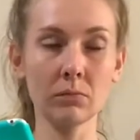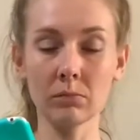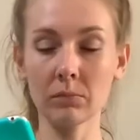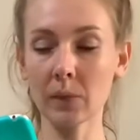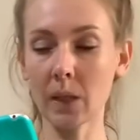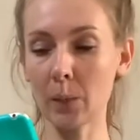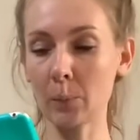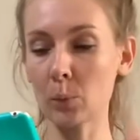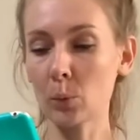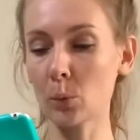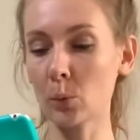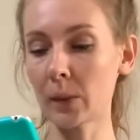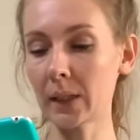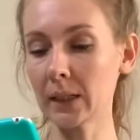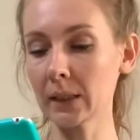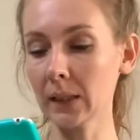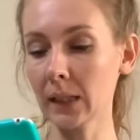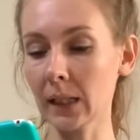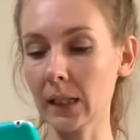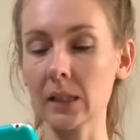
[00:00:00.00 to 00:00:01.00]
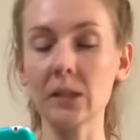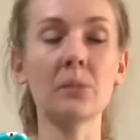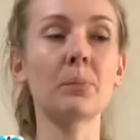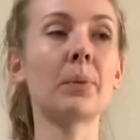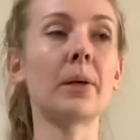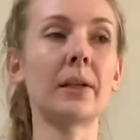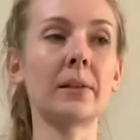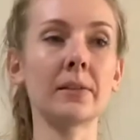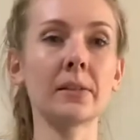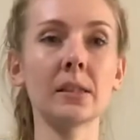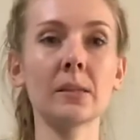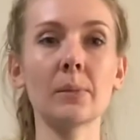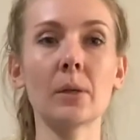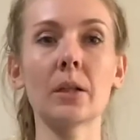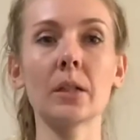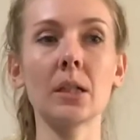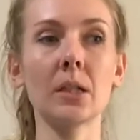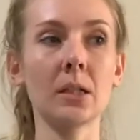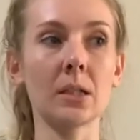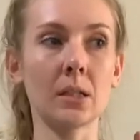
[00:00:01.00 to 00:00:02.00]
number 1, and
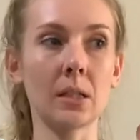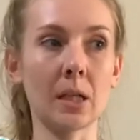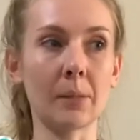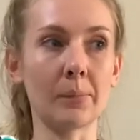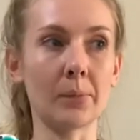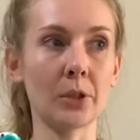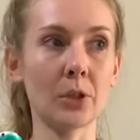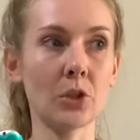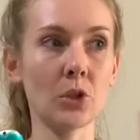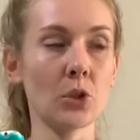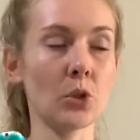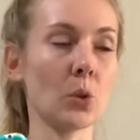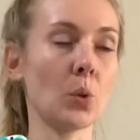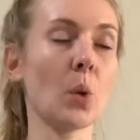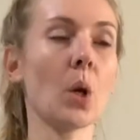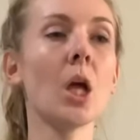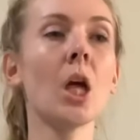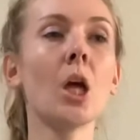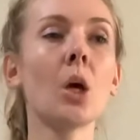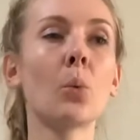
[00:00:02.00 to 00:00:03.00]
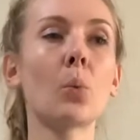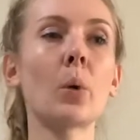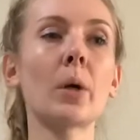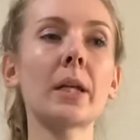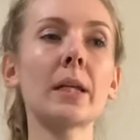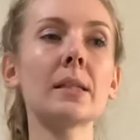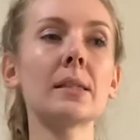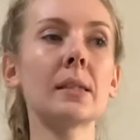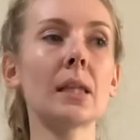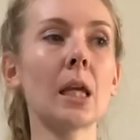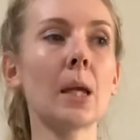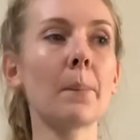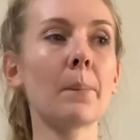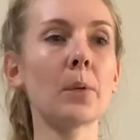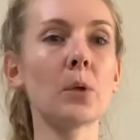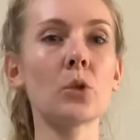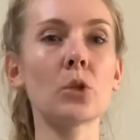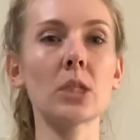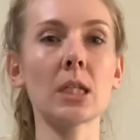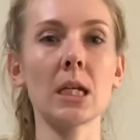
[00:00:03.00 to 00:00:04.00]
parsimony, number 2. What is
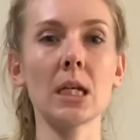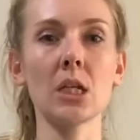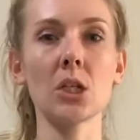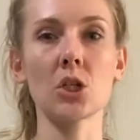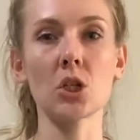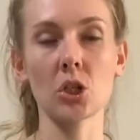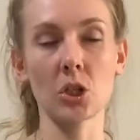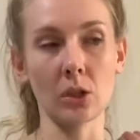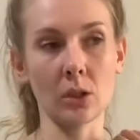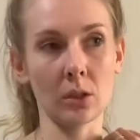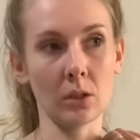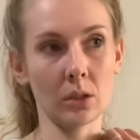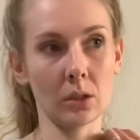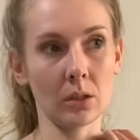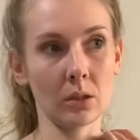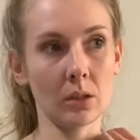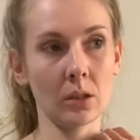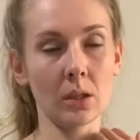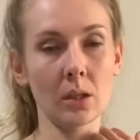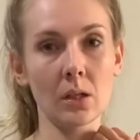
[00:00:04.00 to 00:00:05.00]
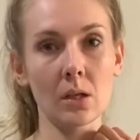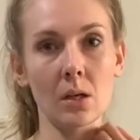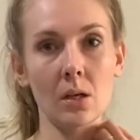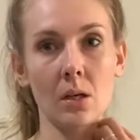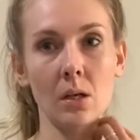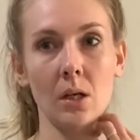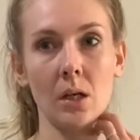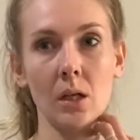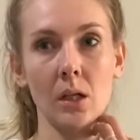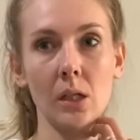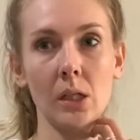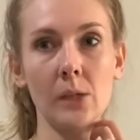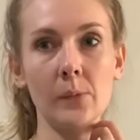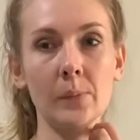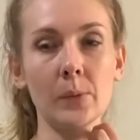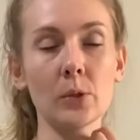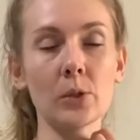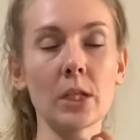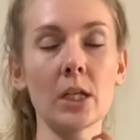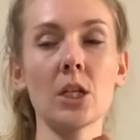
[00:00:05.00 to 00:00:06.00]
imputation?
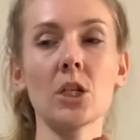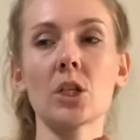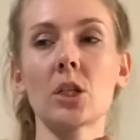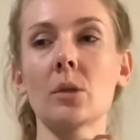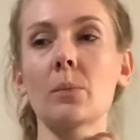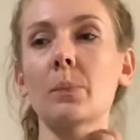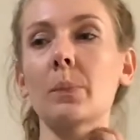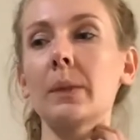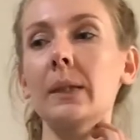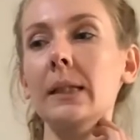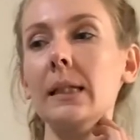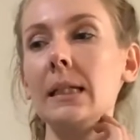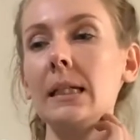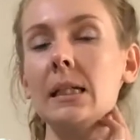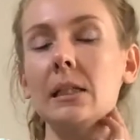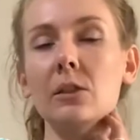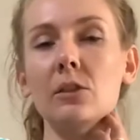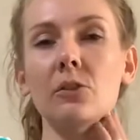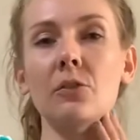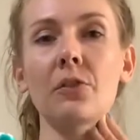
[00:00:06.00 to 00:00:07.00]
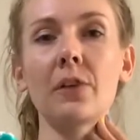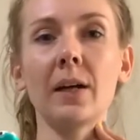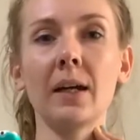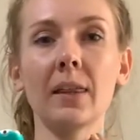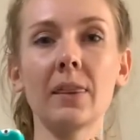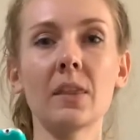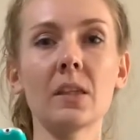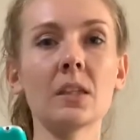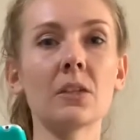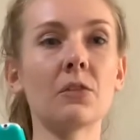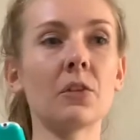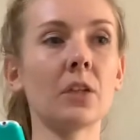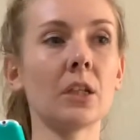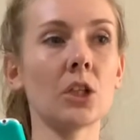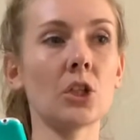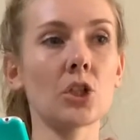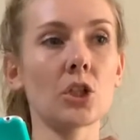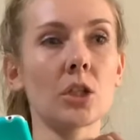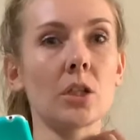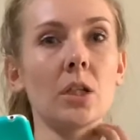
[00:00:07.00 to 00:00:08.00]
Imputation, please find the
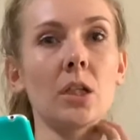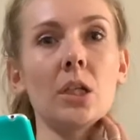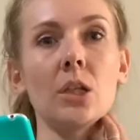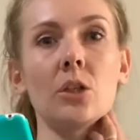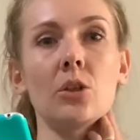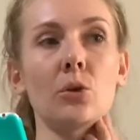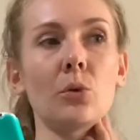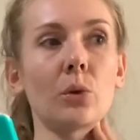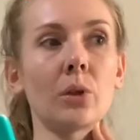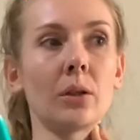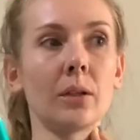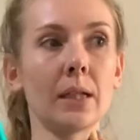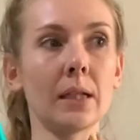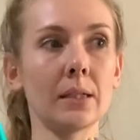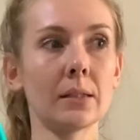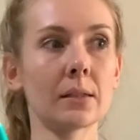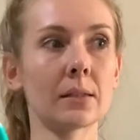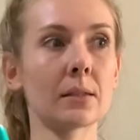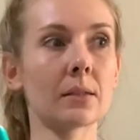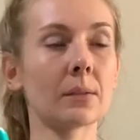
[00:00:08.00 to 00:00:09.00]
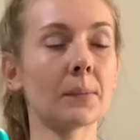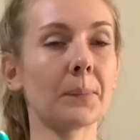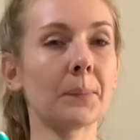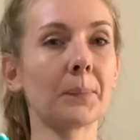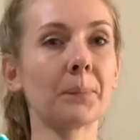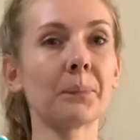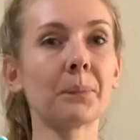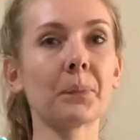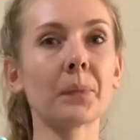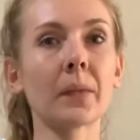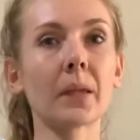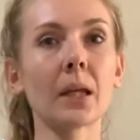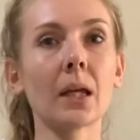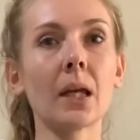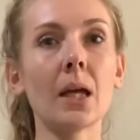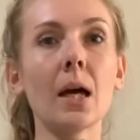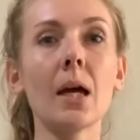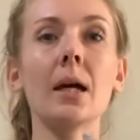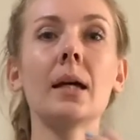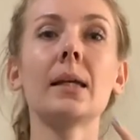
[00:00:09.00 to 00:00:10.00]
definition in your list.
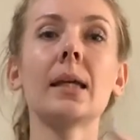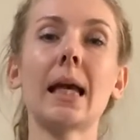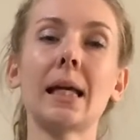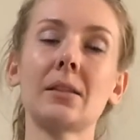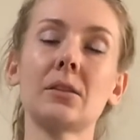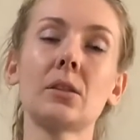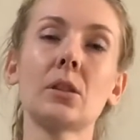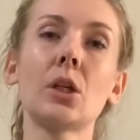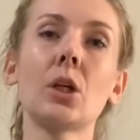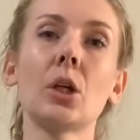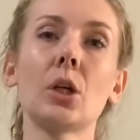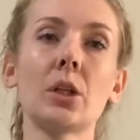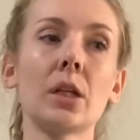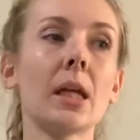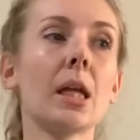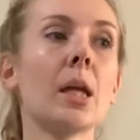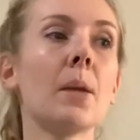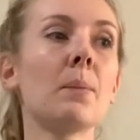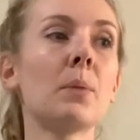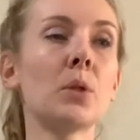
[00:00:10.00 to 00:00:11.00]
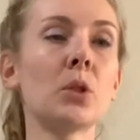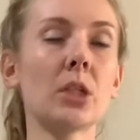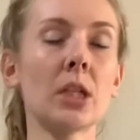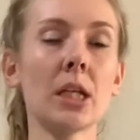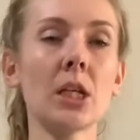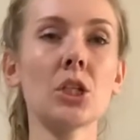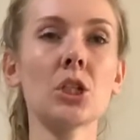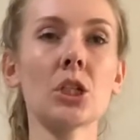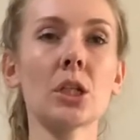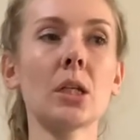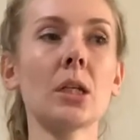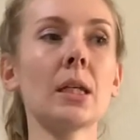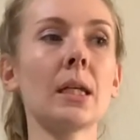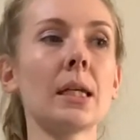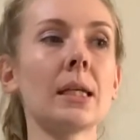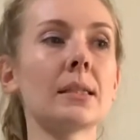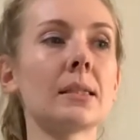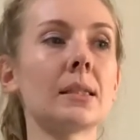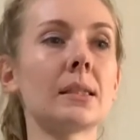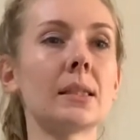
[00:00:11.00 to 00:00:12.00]
Yes, good. Imputation
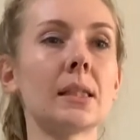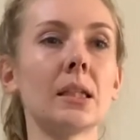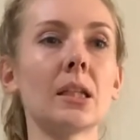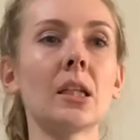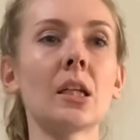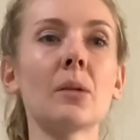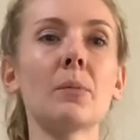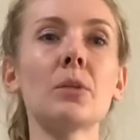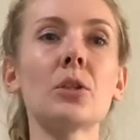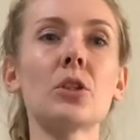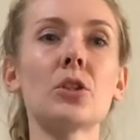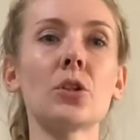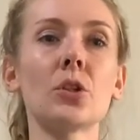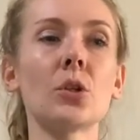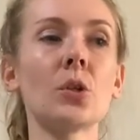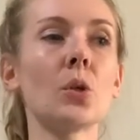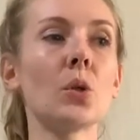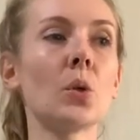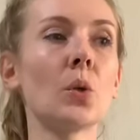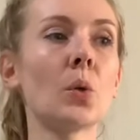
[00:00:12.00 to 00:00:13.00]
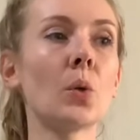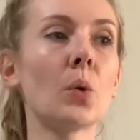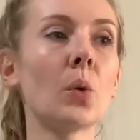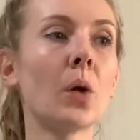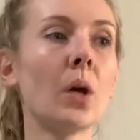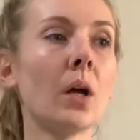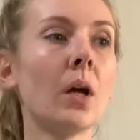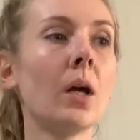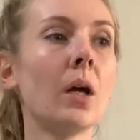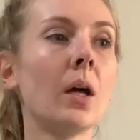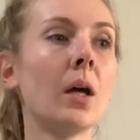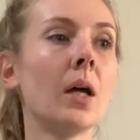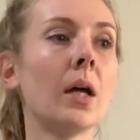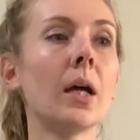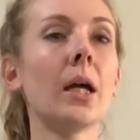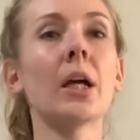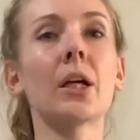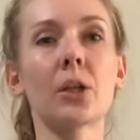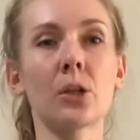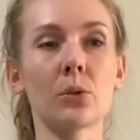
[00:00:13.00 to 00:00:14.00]
is a synonym to
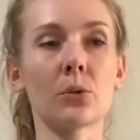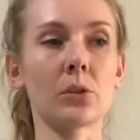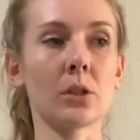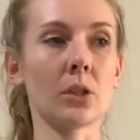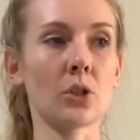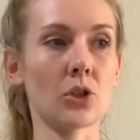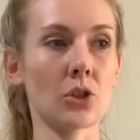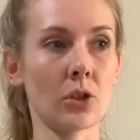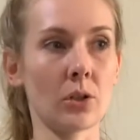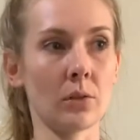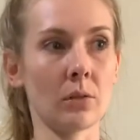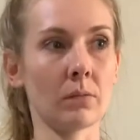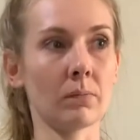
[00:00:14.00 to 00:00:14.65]
accusation.